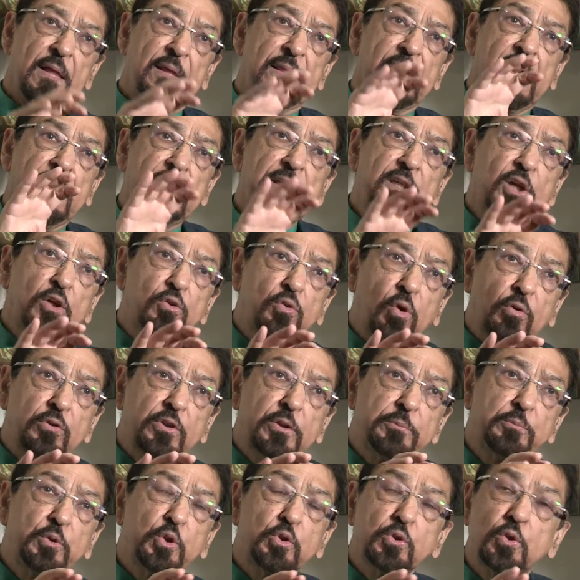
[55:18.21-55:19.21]
The Indian
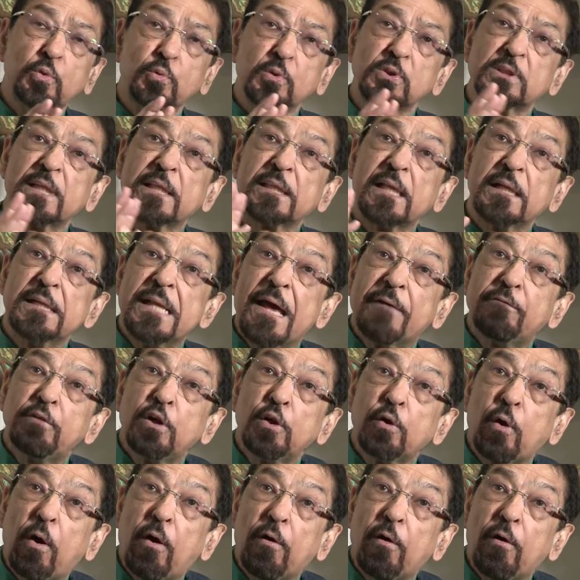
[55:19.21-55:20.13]
contribution was at the level